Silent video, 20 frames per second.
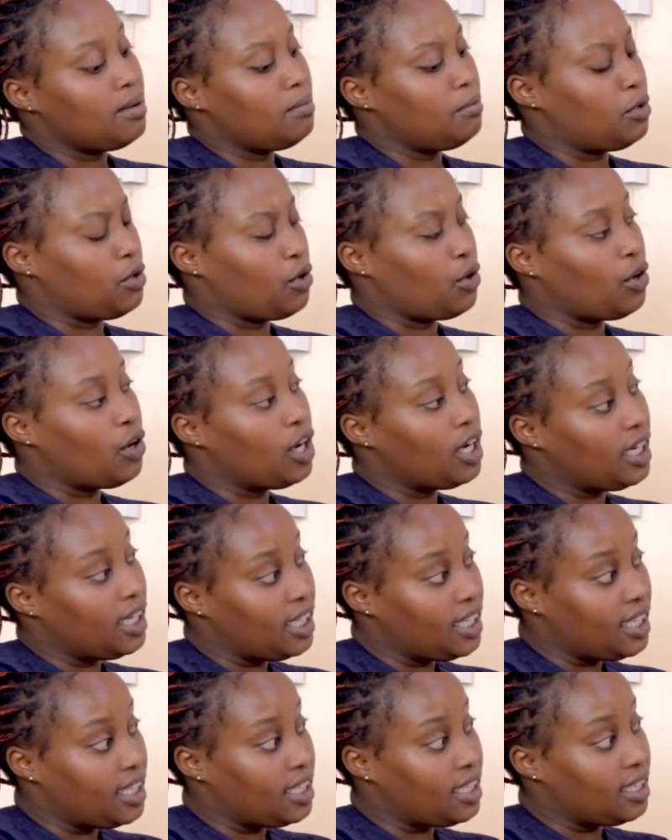
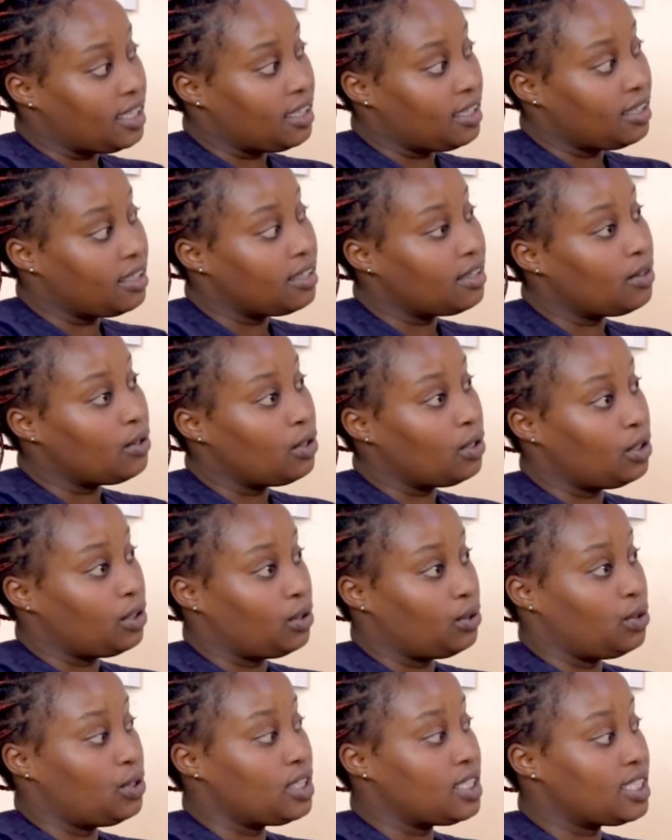broccoli, all
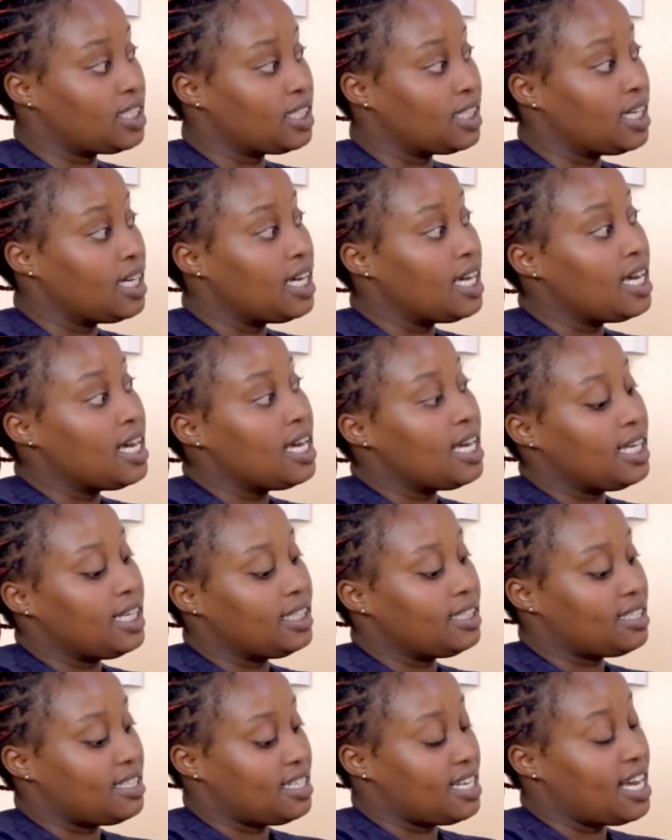those.
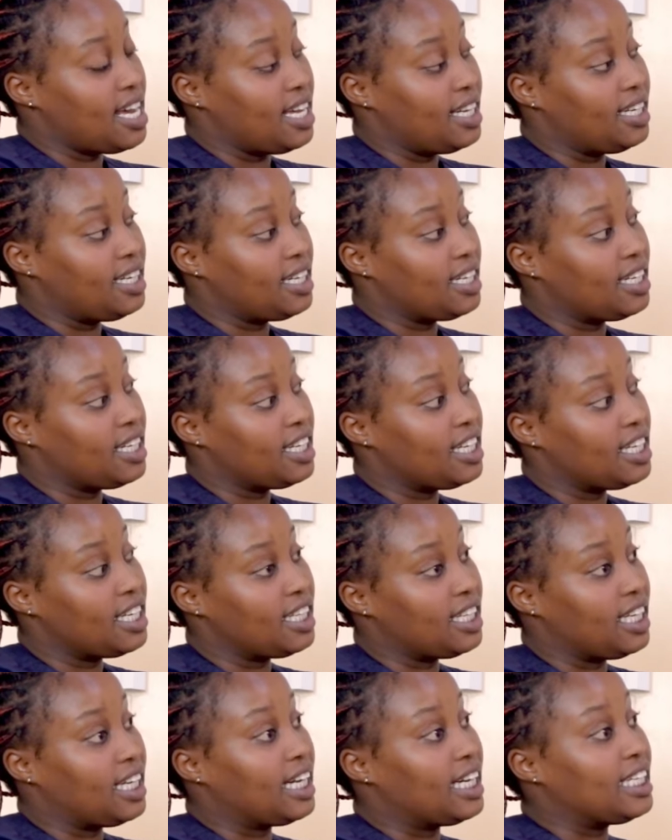Instead,
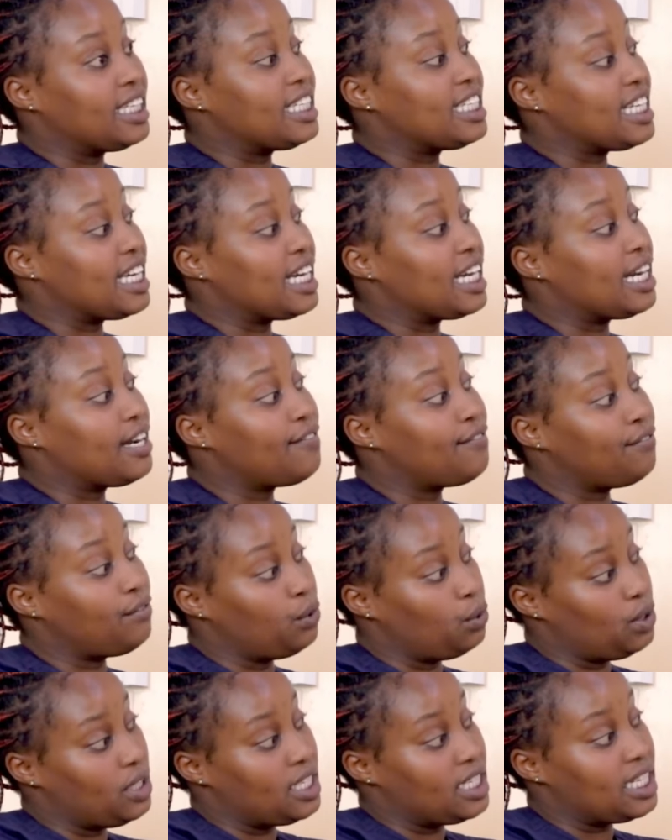we can take
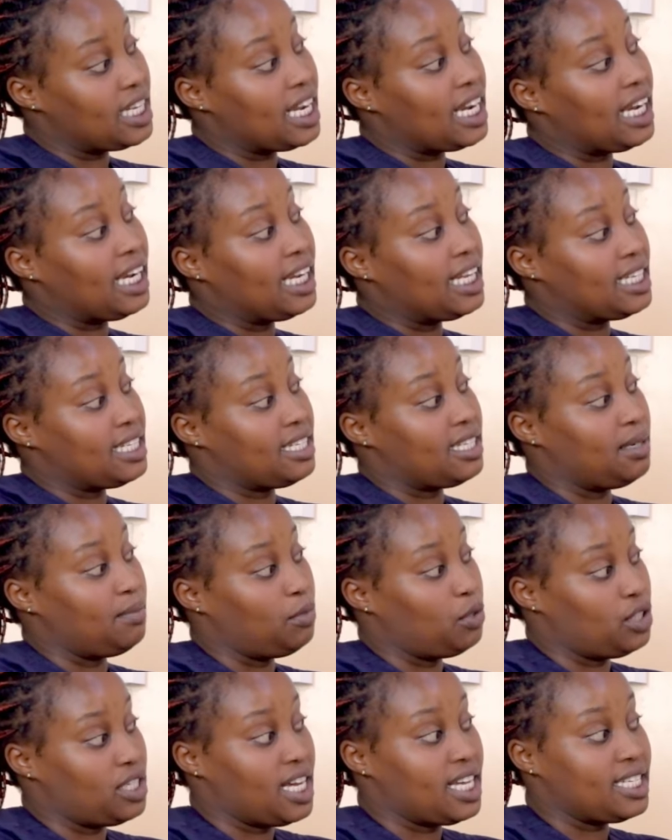foods less in
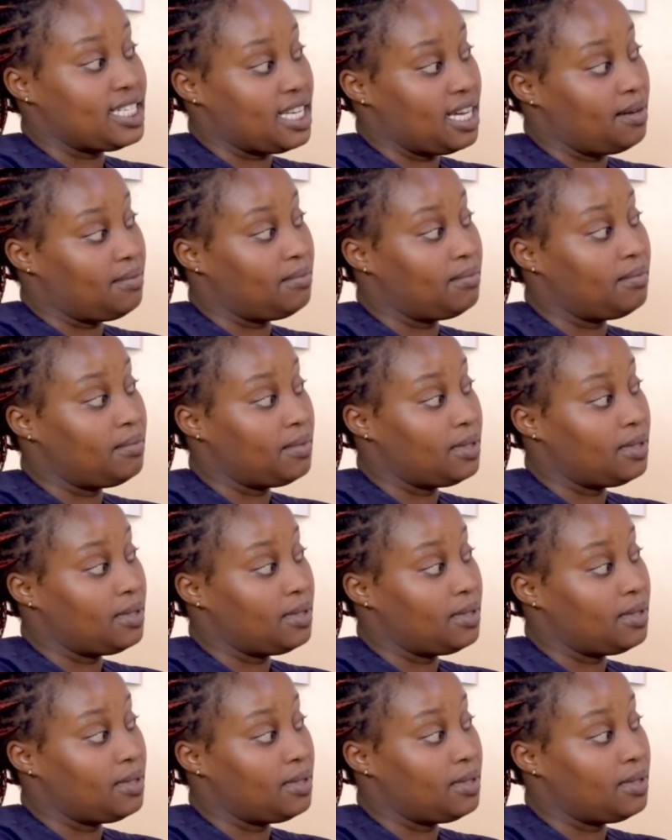potassium.